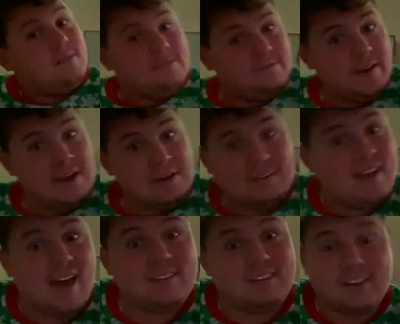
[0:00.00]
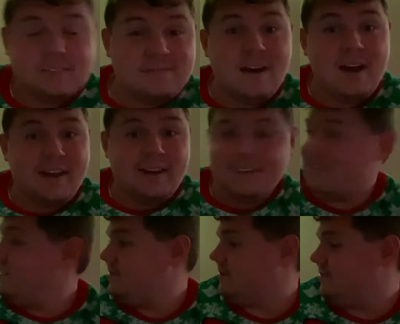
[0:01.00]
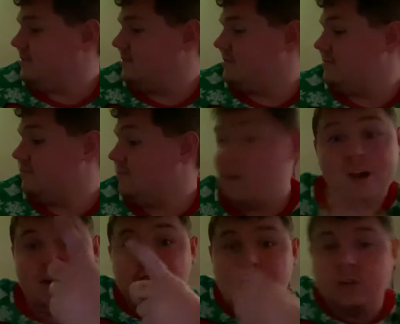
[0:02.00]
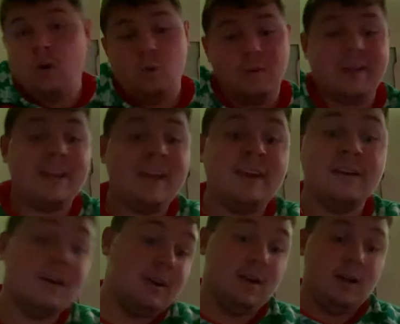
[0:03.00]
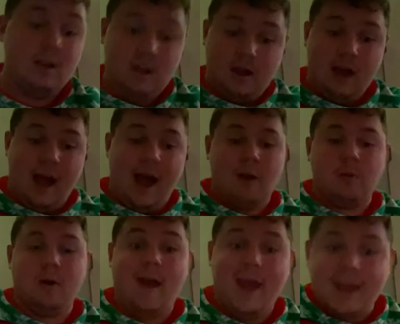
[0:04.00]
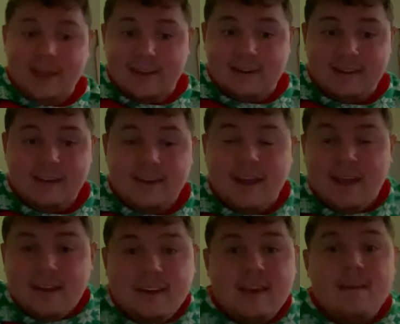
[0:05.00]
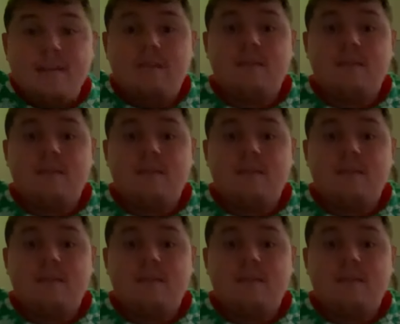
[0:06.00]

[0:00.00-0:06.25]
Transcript: Fantastic find. You know what we need? Our handy dandy